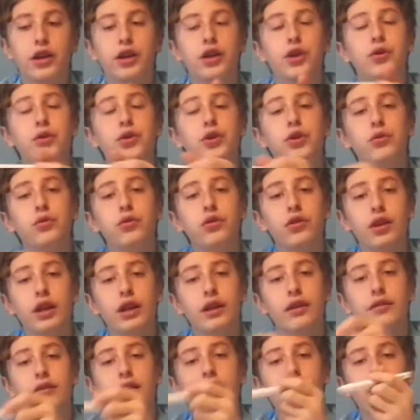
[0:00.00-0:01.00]
you use
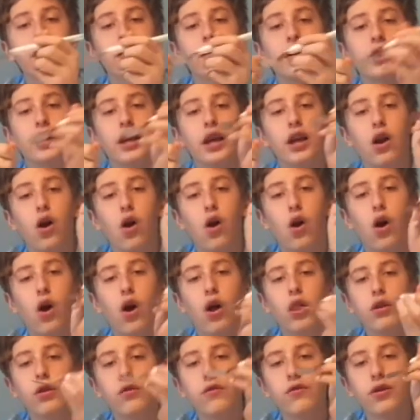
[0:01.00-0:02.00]
this to get
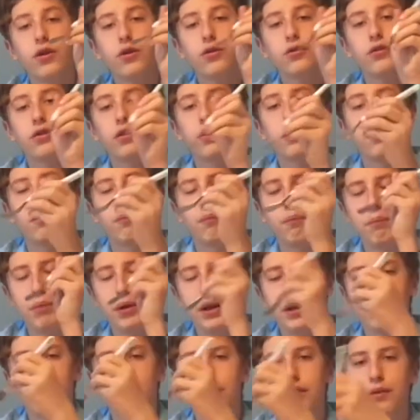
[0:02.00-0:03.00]
all of those little
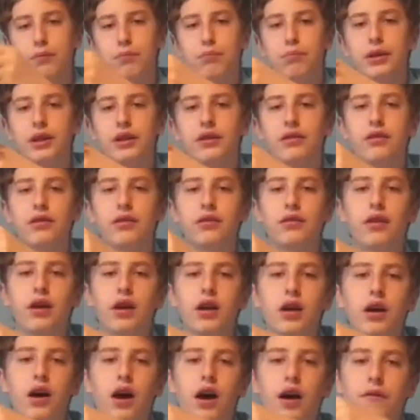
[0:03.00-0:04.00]
bits and pieces
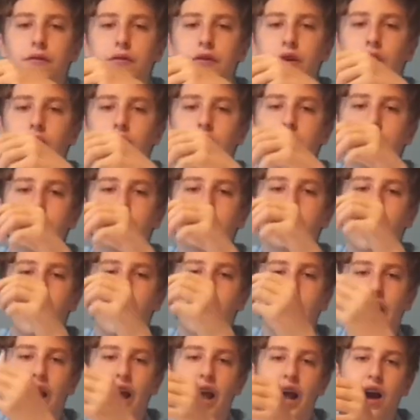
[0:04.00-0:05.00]
of
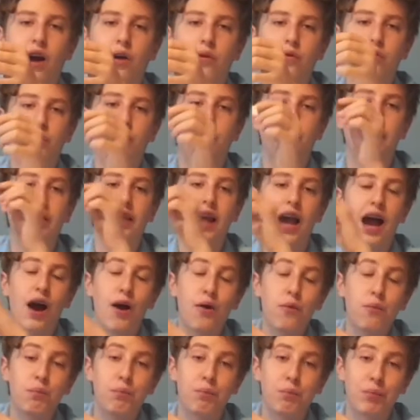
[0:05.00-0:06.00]
cardstock out
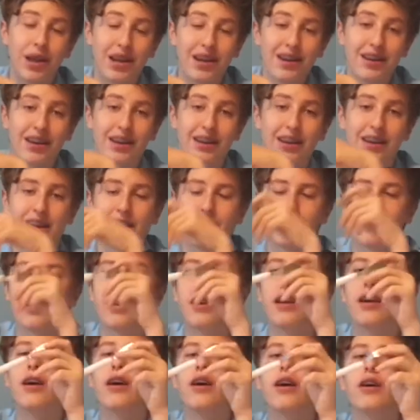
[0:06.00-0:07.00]
without bending it.
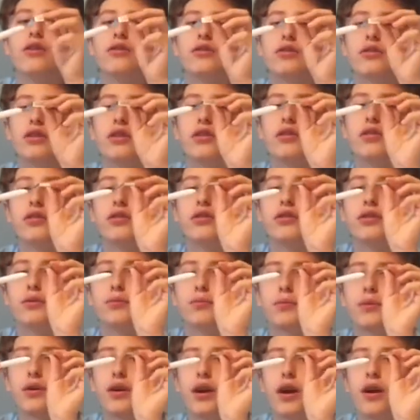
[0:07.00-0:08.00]
So this is
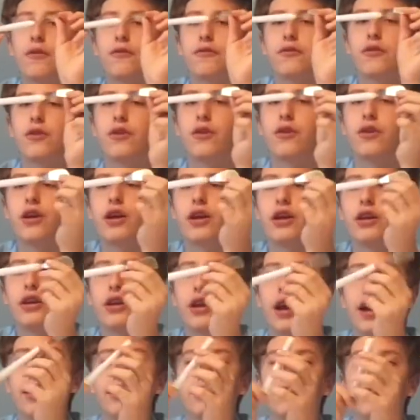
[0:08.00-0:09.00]
super helpful.
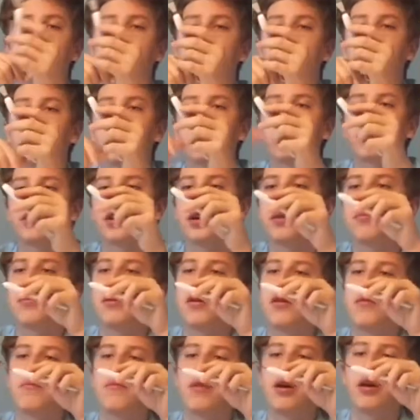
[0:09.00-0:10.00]
Nice smooth grip,
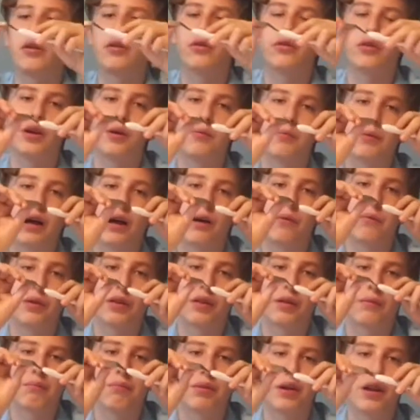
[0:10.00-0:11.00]
metal tip
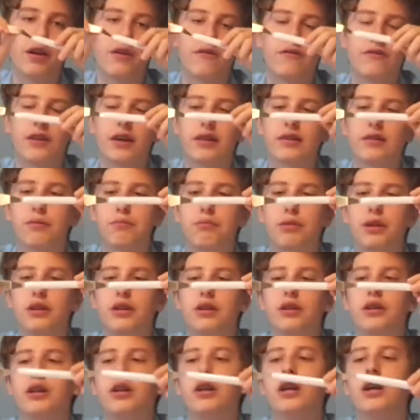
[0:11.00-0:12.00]
with a bit of
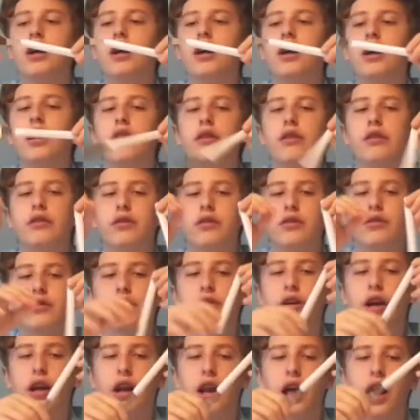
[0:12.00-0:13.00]
flexibility. This is
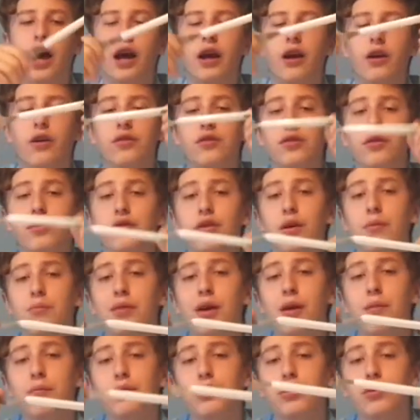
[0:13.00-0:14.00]
great. I also
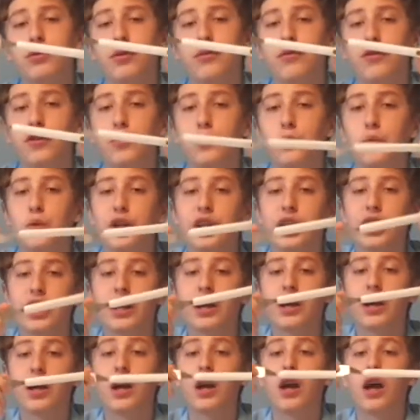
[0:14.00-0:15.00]
sometimes use it for weeding,